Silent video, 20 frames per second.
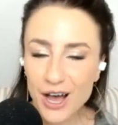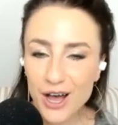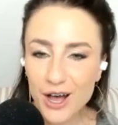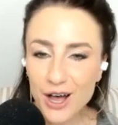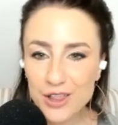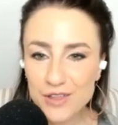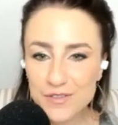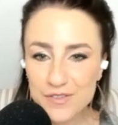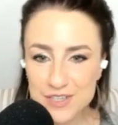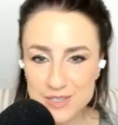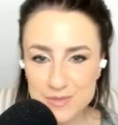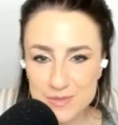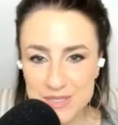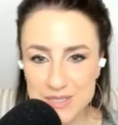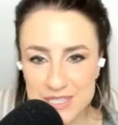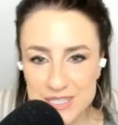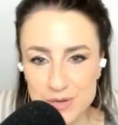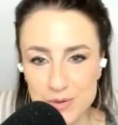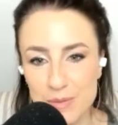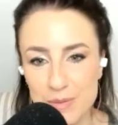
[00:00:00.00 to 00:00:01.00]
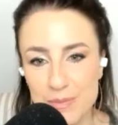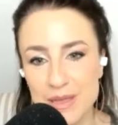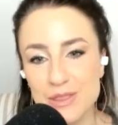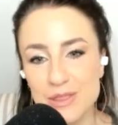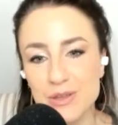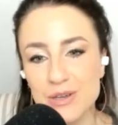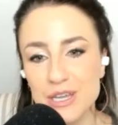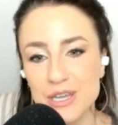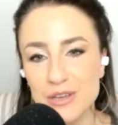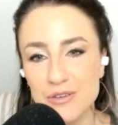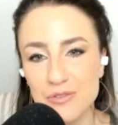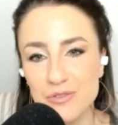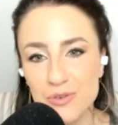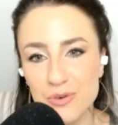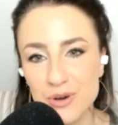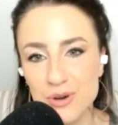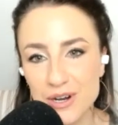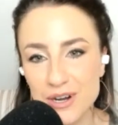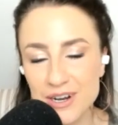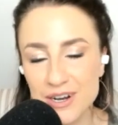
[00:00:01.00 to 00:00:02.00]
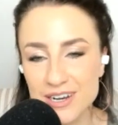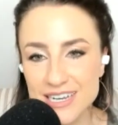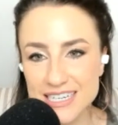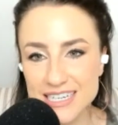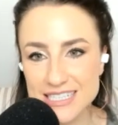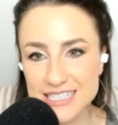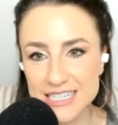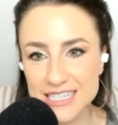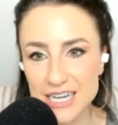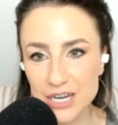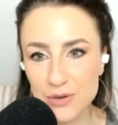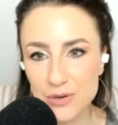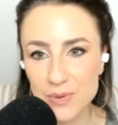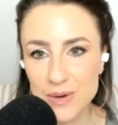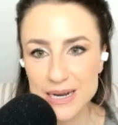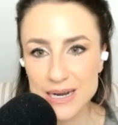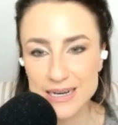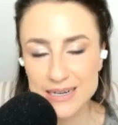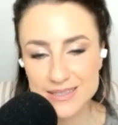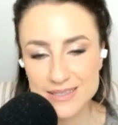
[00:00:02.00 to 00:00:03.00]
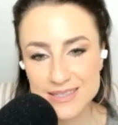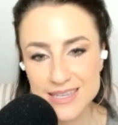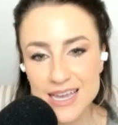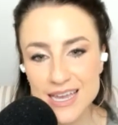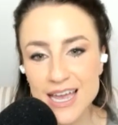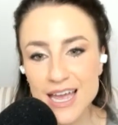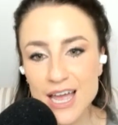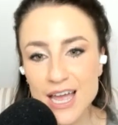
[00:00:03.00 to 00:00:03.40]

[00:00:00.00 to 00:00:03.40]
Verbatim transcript: All of us busy women looking for DIYs.